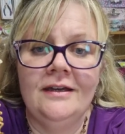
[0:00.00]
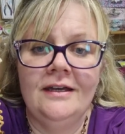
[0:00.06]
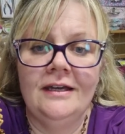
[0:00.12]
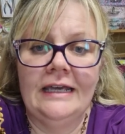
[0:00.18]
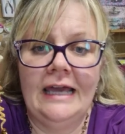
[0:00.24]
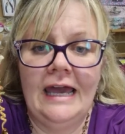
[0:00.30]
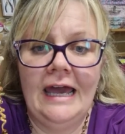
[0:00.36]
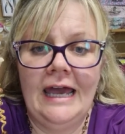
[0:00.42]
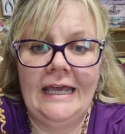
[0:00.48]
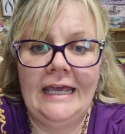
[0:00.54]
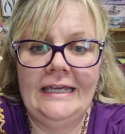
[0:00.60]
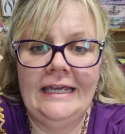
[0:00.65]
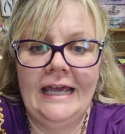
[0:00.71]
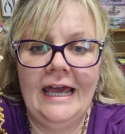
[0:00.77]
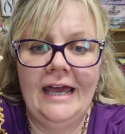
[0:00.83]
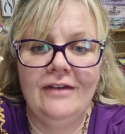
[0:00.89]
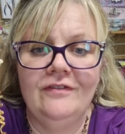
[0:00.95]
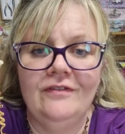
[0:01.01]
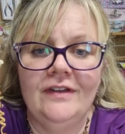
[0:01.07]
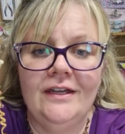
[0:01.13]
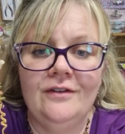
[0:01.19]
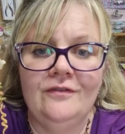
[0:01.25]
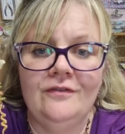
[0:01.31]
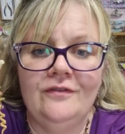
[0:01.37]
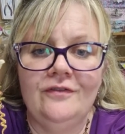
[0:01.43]
Kay,
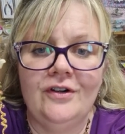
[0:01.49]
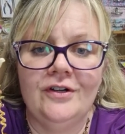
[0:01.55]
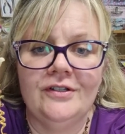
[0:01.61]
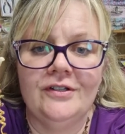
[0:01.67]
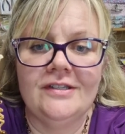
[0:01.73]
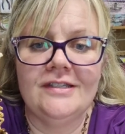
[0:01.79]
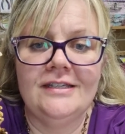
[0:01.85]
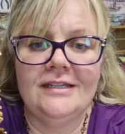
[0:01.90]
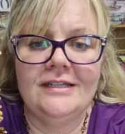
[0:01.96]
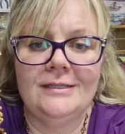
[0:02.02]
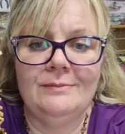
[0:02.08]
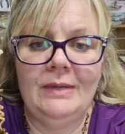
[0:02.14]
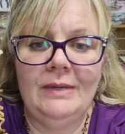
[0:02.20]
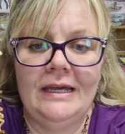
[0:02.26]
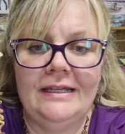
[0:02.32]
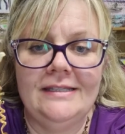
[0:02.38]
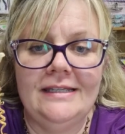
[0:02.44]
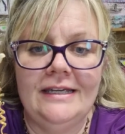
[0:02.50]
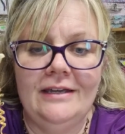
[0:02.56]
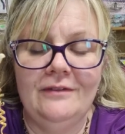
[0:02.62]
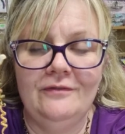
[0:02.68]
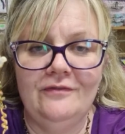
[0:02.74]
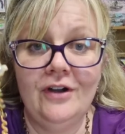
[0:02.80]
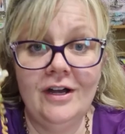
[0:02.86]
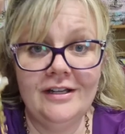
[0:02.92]
Kevin, Francis, Betty,
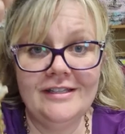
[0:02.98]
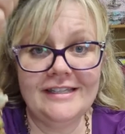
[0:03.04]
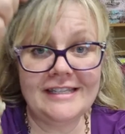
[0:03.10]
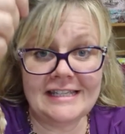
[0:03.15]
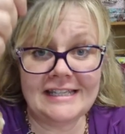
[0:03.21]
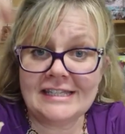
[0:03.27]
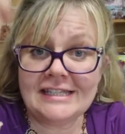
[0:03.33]
and Francis.